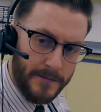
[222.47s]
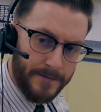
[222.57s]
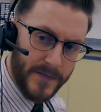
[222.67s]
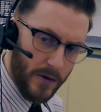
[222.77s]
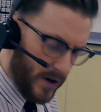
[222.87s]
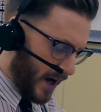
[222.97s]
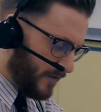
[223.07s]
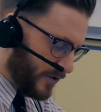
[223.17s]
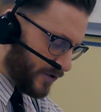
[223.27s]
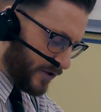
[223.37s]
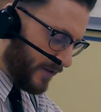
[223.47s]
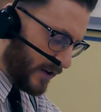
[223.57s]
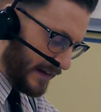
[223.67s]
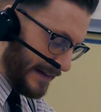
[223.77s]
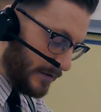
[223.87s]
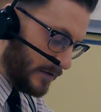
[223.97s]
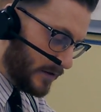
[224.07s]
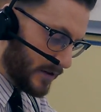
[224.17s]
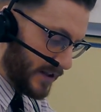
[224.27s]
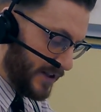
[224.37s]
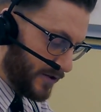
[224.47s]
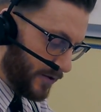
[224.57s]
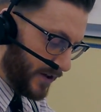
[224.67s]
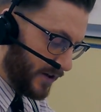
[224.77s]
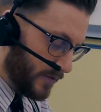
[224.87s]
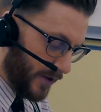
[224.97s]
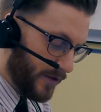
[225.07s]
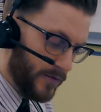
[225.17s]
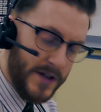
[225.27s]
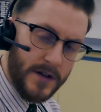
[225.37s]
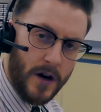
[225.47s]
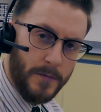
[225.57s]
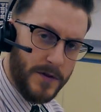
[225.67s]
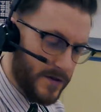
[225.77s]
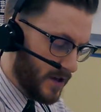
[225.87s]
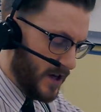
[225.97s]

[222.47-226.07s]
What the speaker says: Now, I've only drawn a very little ketone here with 3 carbons,